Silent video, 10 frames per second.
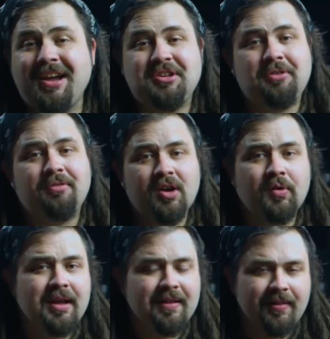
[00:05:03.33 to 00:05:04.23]
I actually
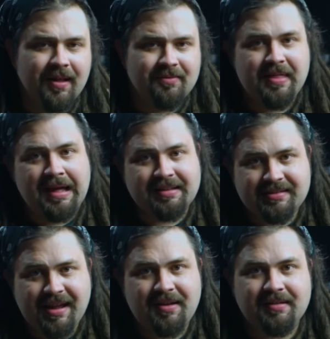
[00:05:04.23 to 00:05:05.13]
really loved that
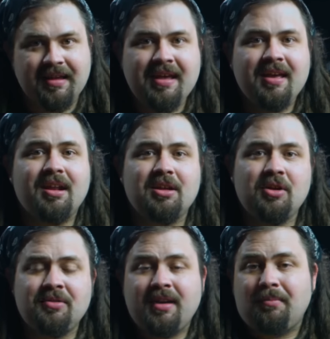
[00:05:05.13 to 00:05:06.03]
sound. You know,
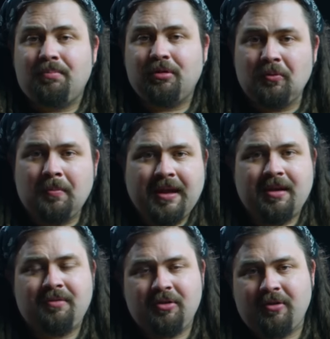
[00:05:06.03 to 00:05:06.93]
using a Blumlein
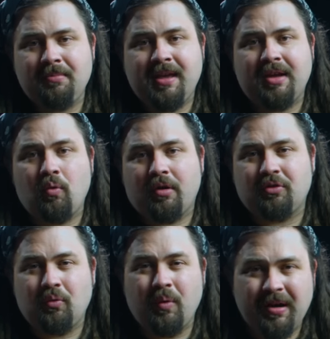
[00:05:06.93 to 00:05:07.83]
over the drum kit works
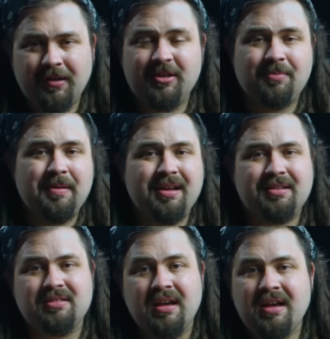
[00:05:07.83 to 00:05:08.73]
well just
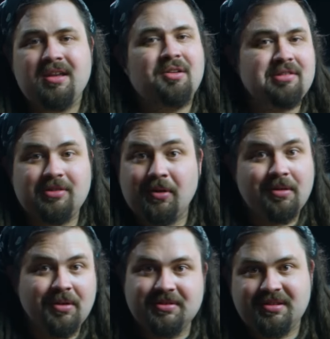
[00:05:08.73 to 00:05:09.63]
because you're so
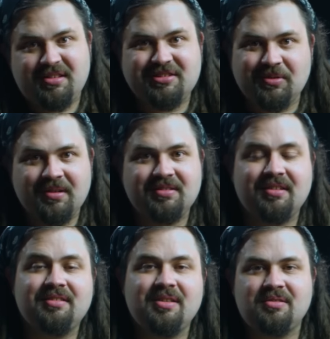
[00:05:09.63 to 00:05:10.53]
close to the
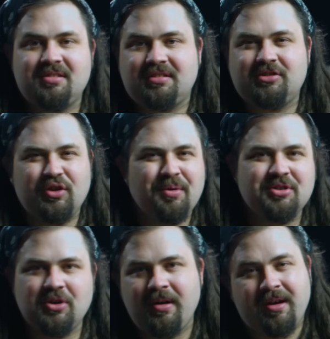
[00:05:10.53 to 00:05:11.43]
sources and there's just so
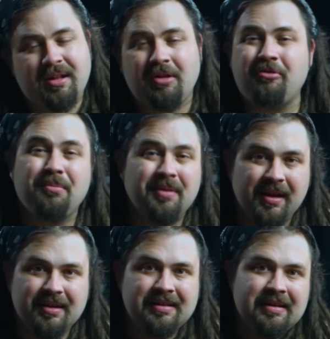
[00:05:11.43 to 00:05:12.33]
much going on on the drum
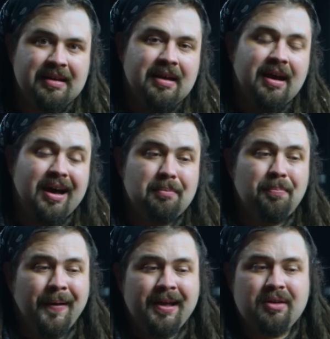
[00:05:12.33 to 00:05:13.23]
kit. Uh,
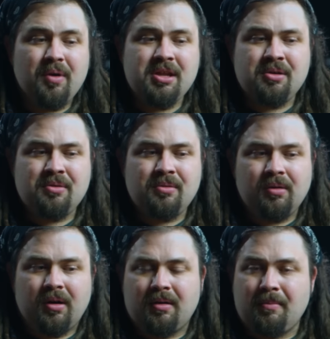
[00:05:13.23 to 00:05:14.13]
but when you
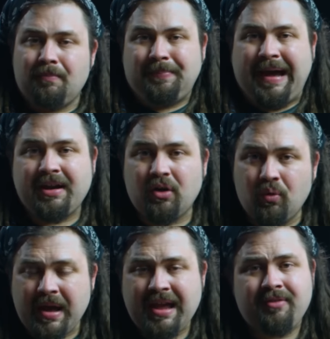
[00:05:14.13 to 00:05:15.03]
are back
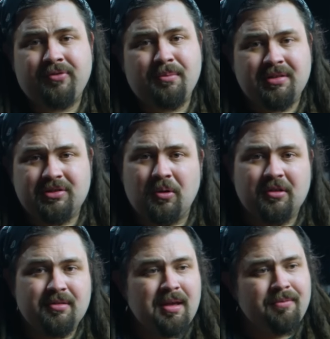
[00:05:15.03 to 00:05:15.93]
away from a
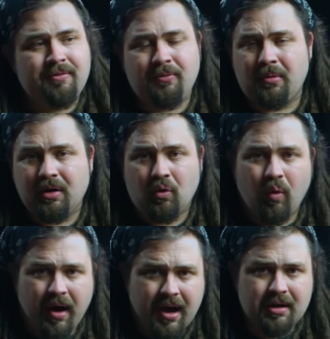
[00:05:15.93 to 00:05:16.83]
source, maybe for a
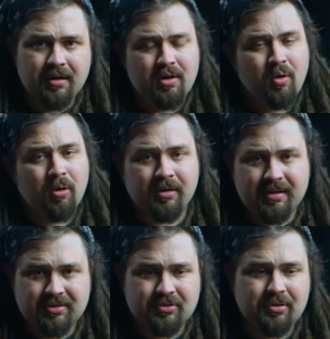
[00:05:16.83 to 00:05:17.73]
choir, an
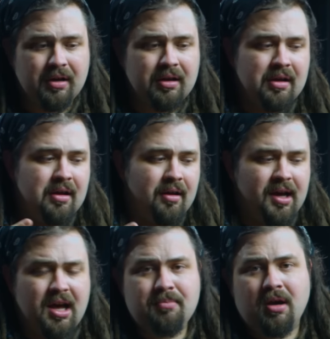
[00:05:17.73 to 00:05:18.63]
orchestra,
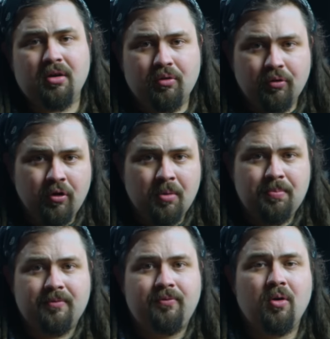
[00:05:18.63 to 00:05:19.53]
um, a group
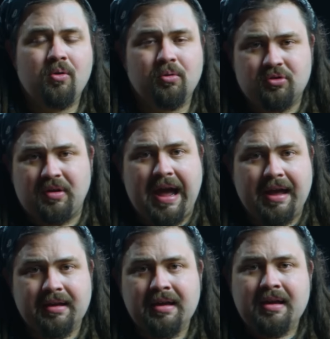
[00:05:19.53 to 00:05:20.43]
vocal
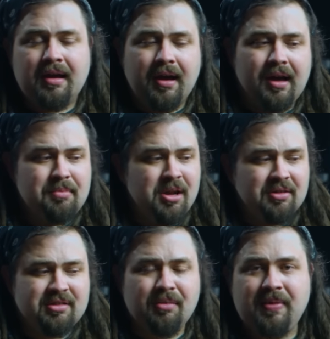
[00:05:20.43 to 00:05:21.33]
track, um, you know,
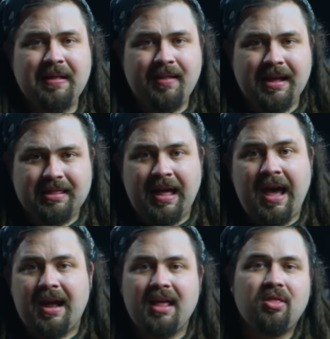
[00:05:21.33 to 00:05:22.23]
something like
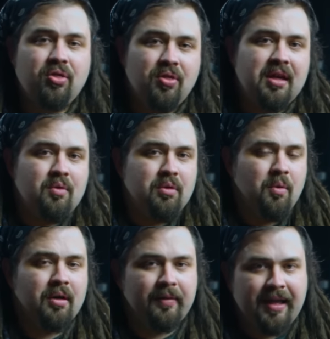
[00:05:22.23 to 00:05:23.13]
that I think would
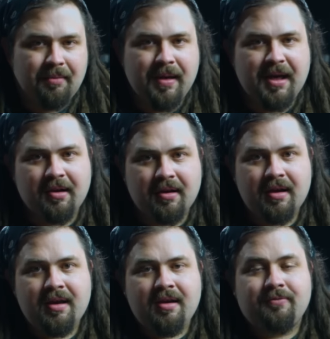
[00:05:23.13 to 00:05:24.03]
work a lot better
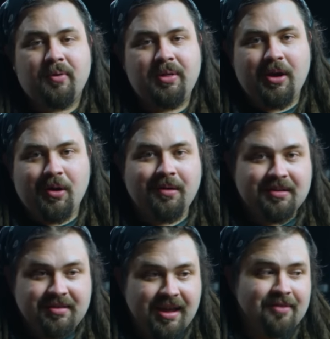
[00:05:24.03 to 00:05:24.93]
for the
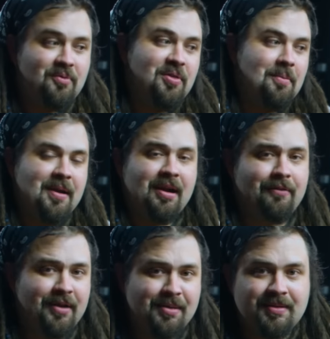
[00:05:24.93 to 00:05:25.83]
ORTF with a pair
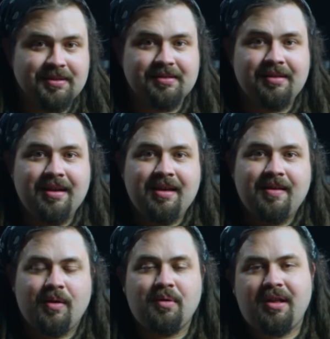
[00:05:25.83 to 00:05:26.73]
of ribbons.
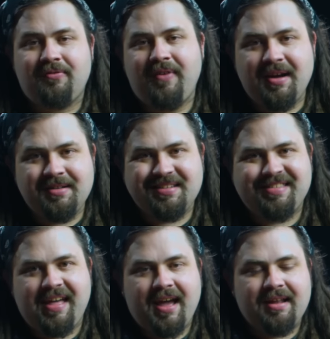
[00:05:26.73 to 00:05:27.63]
And what I found is
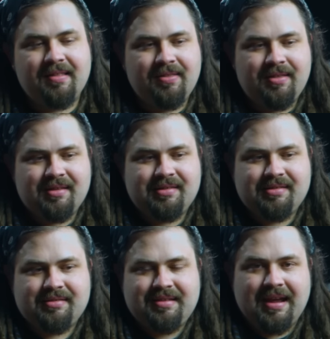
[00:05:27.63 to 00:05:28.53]
that
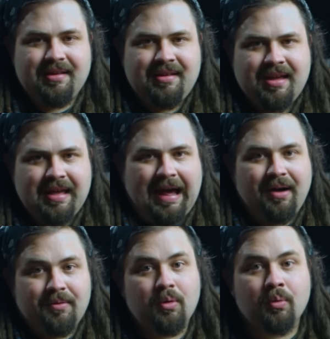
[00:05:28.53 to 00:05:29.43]
this technique
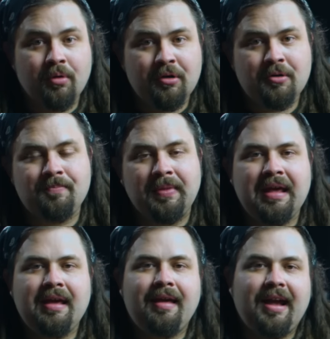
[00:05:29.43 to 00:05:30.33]
out in the room
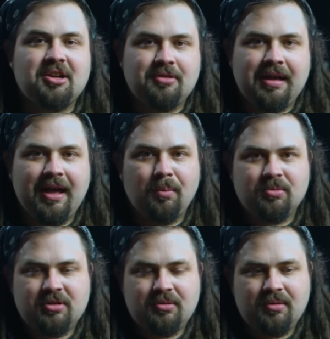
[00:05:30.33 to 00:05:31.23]
actually help
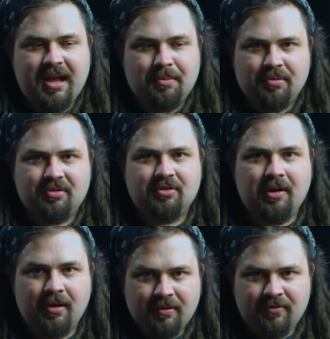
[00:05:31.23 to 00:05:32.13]
to kind of
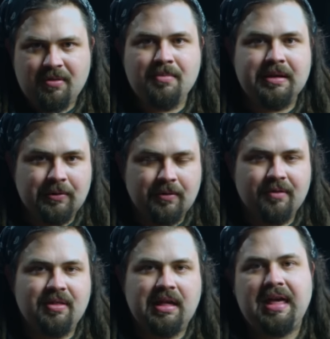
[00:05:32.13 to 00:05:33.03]
preserve the middle
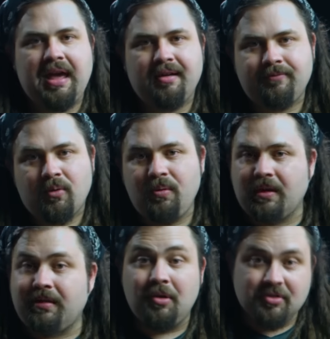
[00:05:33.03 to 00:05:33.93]
of the kit for the
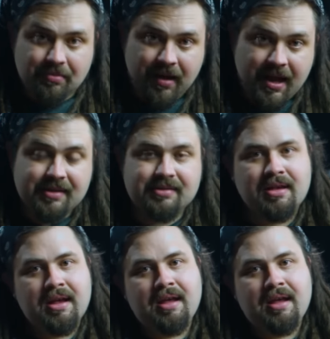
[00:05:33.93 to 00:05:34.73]
close mics